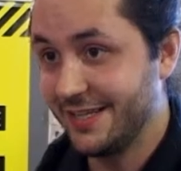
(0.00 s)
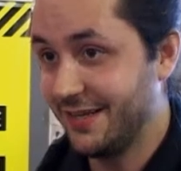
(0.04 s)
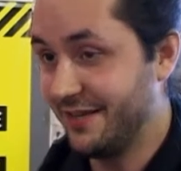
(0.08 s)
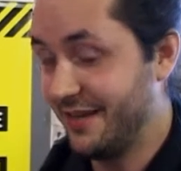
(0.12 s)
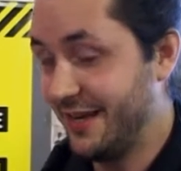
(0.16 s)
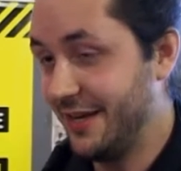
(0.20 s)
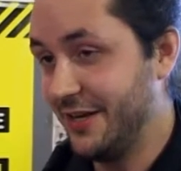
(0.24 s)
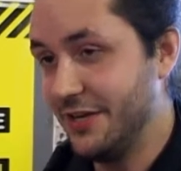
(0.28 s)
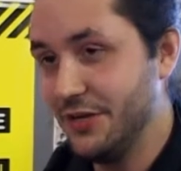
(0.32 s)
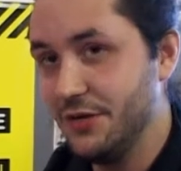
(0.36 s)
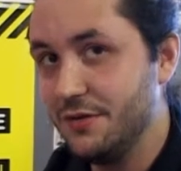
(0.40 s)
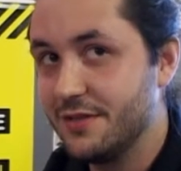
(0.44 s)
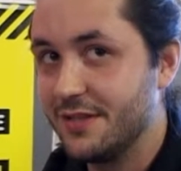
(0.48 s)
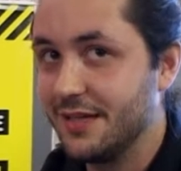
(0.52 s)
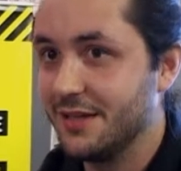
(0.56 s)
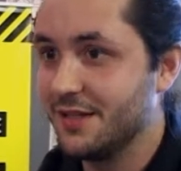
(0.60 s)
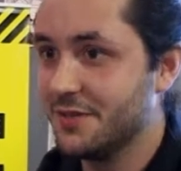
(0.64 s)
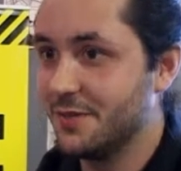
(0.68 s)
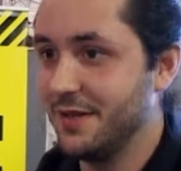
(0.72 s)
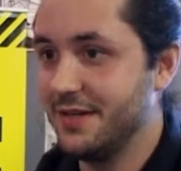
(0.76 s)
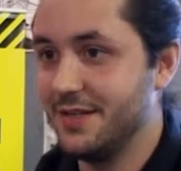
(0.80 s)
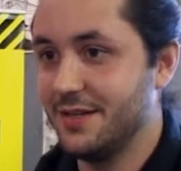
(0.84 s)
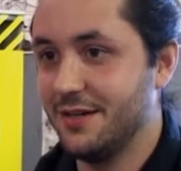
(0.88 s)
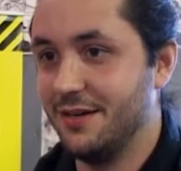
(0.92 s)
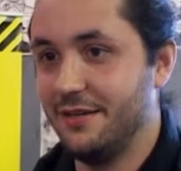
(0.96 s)
that they are using
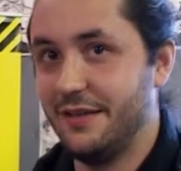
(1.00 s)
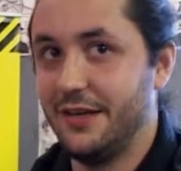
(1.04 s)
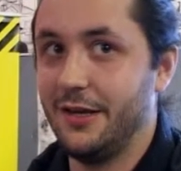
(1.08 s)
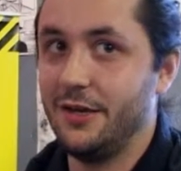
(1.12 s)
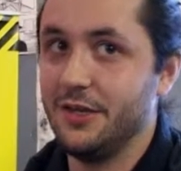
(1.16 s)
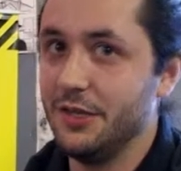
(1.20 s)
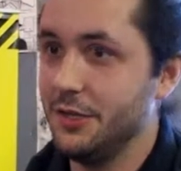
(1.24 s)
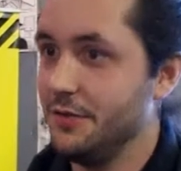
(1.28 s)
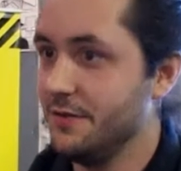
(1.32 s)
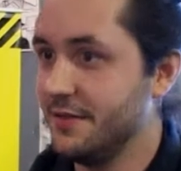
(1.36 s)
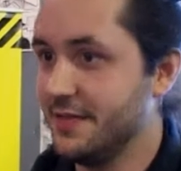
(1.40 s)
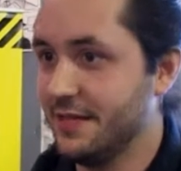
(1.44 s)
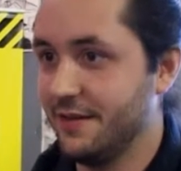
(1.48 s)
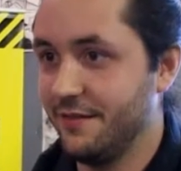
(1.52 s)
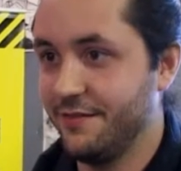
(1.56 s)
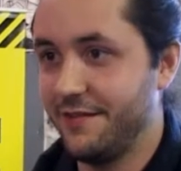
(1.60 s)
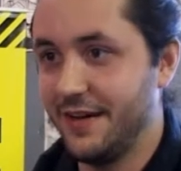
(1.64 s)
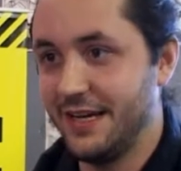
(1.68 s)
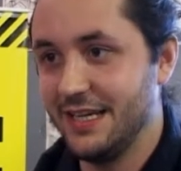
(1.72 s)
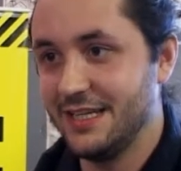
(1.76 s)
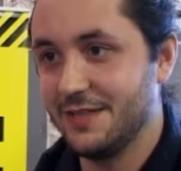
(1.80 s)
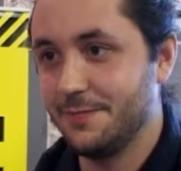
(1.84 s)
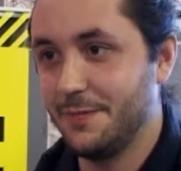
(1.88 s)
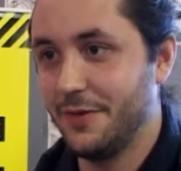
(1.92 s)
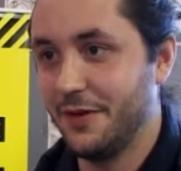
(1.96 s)
Twitter and they are using
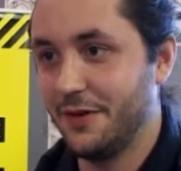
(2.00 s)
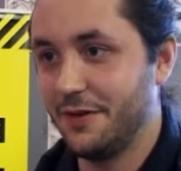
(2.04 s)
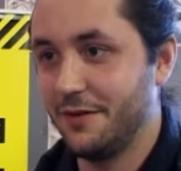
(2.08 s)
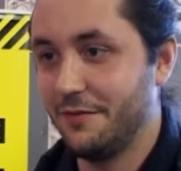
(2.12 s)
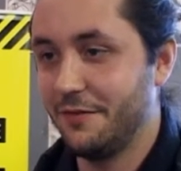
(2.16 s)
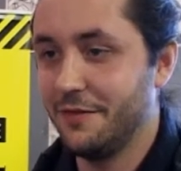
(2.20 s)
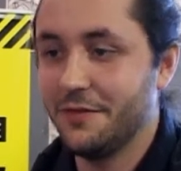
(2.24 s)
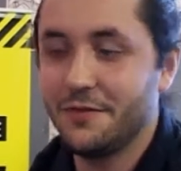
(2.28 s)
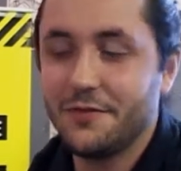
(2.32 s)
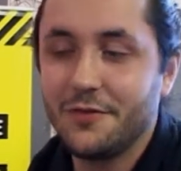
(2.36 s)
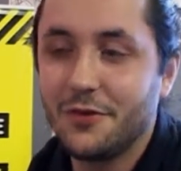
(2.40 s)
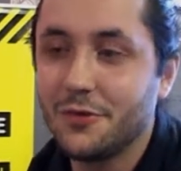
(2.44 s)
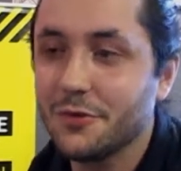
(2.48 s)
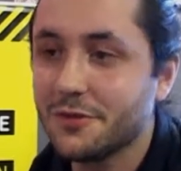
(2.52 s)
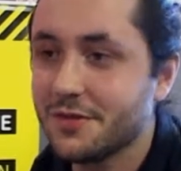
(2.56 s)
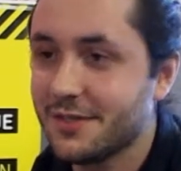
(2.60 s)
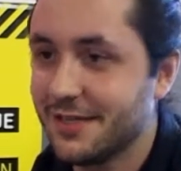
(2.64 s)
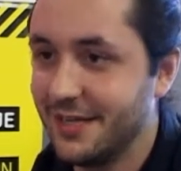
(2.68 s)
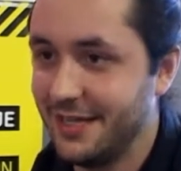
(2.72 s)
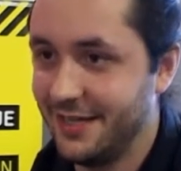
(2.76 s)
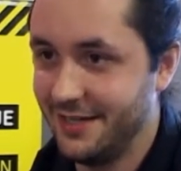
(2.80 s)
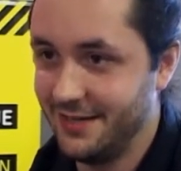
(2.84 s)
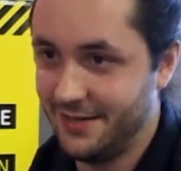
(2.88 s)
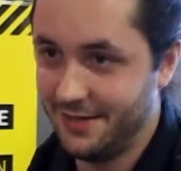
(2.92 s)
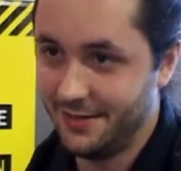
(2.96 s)
Facebook. Well, of course
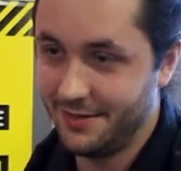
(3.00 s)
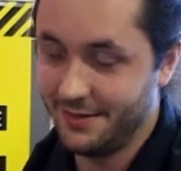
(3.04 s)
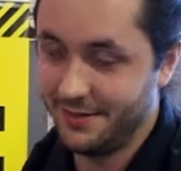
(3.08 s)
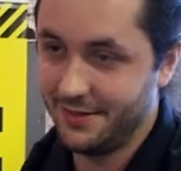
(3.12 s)
they are.